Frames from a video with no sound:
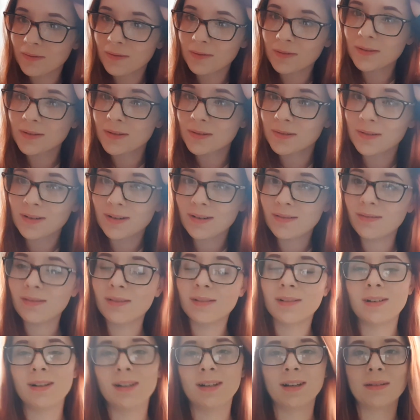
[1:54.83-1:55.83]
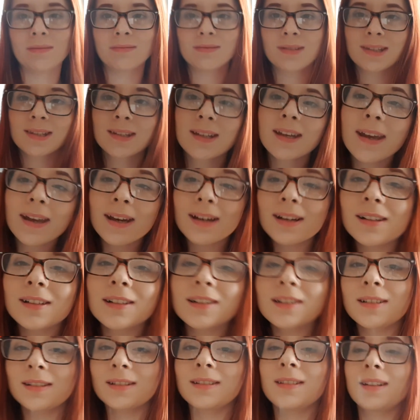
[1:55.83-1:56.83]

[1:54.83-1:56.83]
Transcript: whatsoever, and I'm scared,